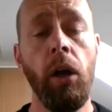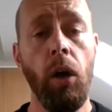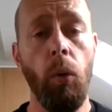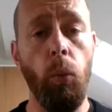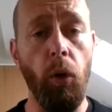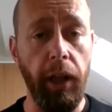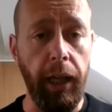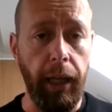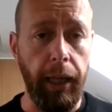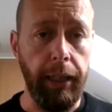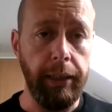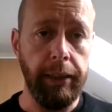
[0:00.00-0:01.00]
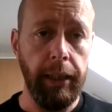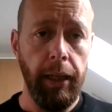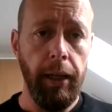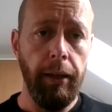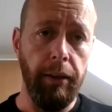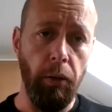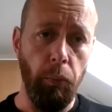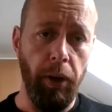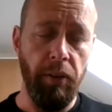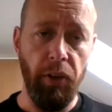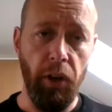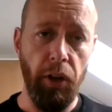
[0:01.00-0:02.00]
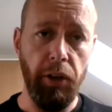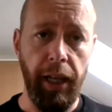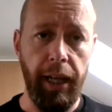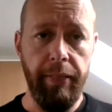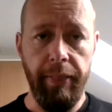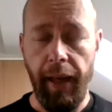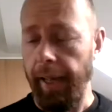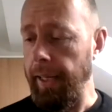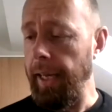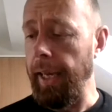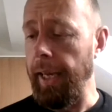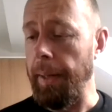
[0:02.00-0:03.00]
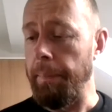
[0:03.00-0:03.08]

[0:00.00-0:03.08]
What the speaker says: what it is that we've learned in that year.